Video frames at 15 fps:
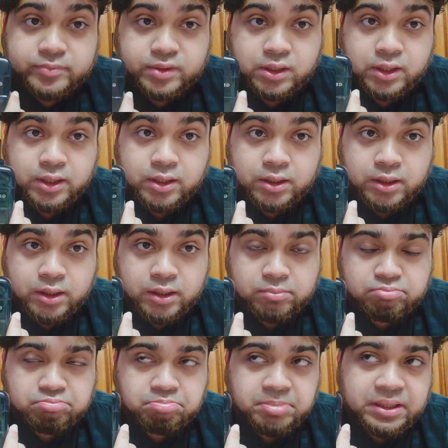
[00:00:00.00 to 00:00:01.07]
Like
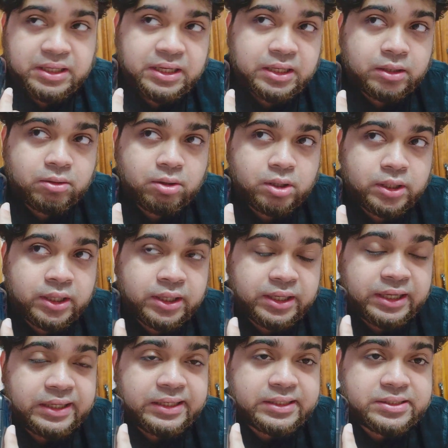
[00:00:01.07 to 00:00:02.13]
being an
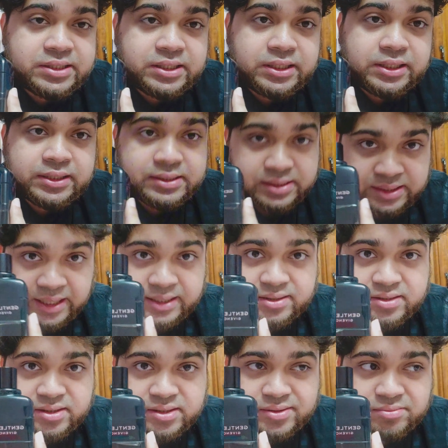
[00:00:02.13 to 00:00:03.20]
EDT
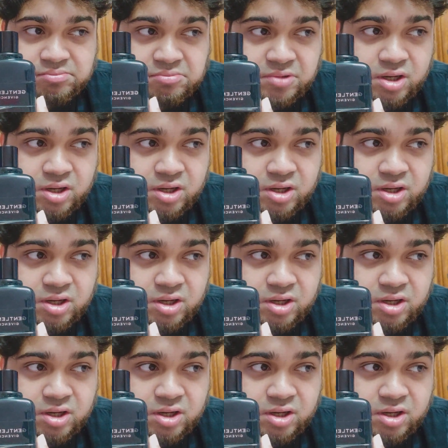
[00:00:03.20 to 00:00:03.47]
Intense,